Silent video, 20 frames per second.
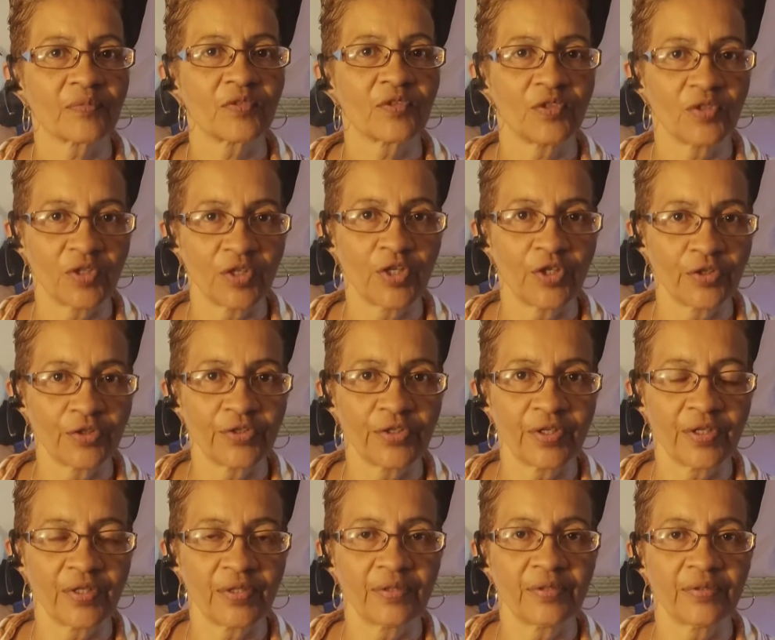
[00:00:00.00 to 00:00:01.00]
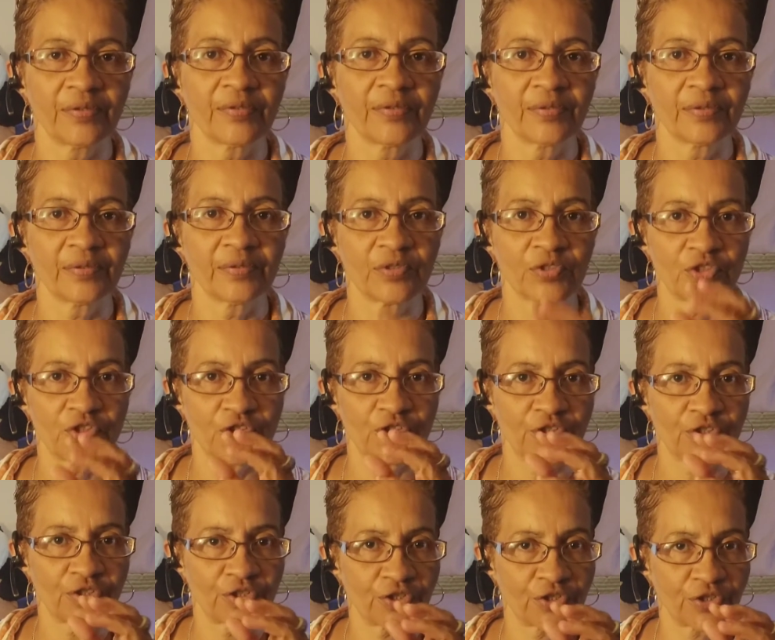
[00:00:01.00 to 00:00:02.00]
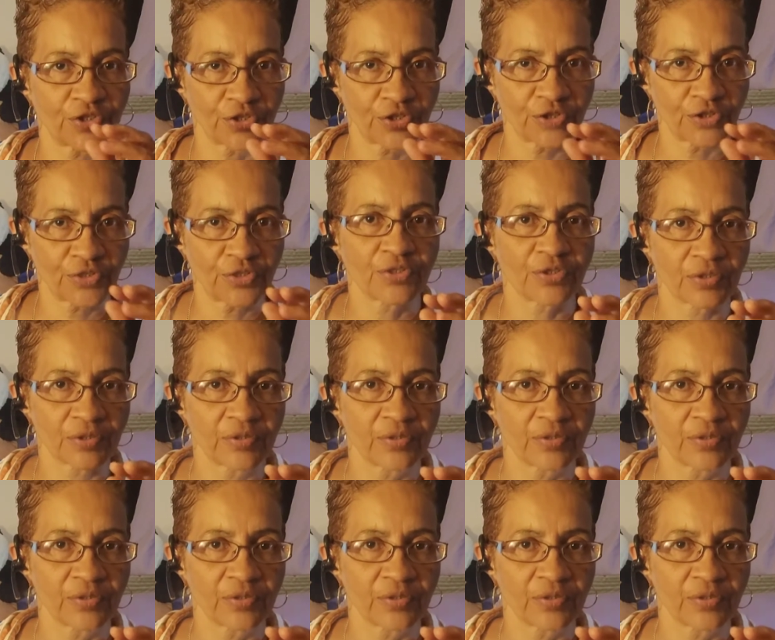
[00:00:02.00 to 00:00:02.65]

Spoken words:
You hear the shh.